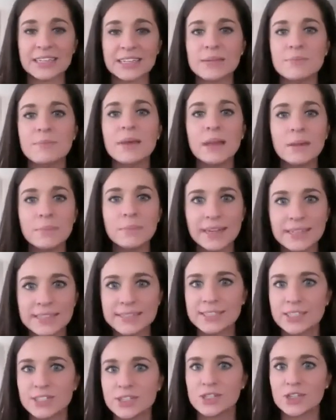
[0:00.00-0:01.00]
to
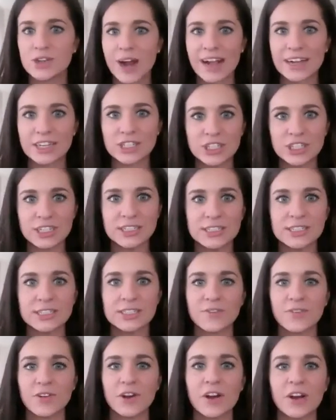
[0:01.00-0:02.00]
minimize
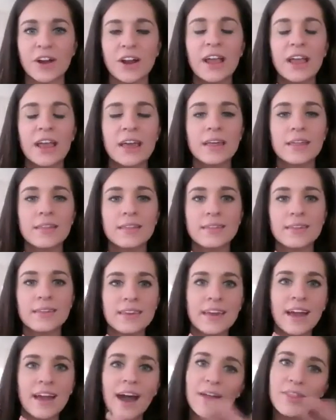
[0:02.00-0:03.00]
distractions for
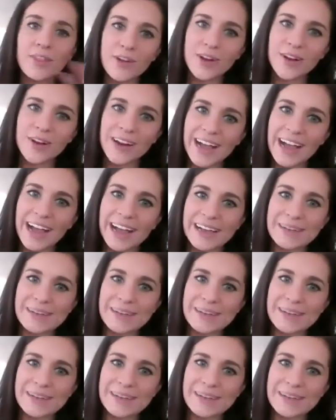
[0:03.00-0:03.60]
the other